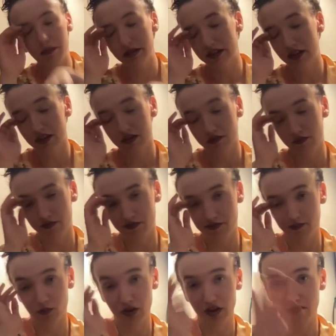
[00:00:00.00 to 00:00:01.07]
until
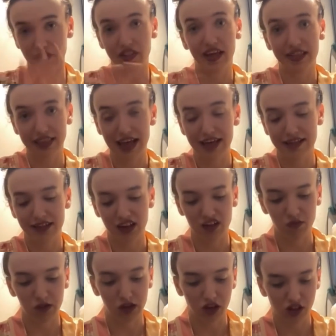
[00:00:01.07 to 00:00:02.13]
whatever that last
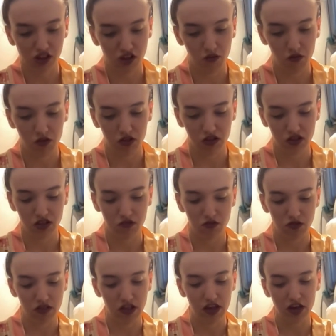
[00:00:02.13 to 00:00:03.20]
explanation was, this
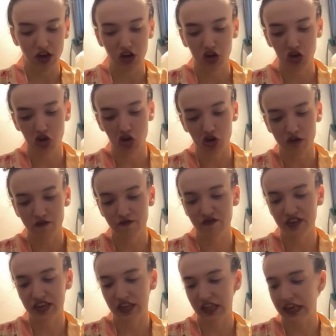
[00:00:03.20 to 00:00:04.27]
was like a good
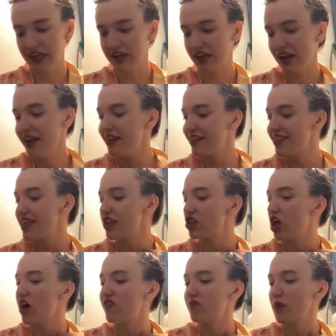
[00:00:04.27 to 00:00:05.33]
feeling, getting things
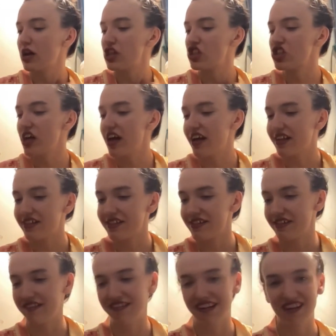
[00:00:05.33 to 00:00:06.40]
off my chest,
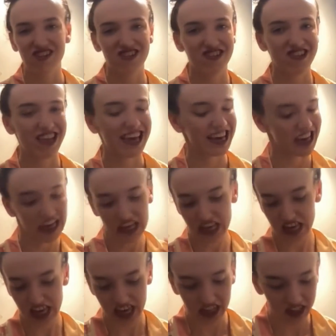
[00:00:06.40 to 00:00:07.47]
and I just like
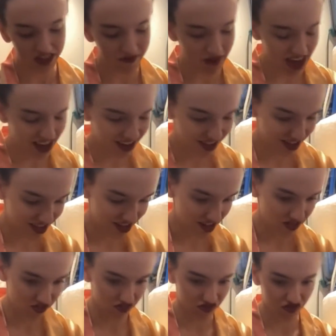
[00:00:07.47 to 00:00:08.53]
hit some
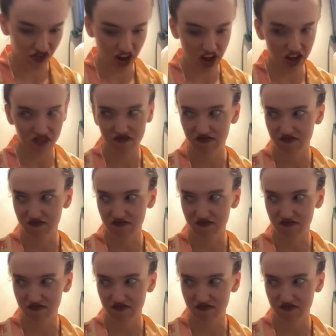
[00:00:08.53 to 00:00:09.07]
existential dread.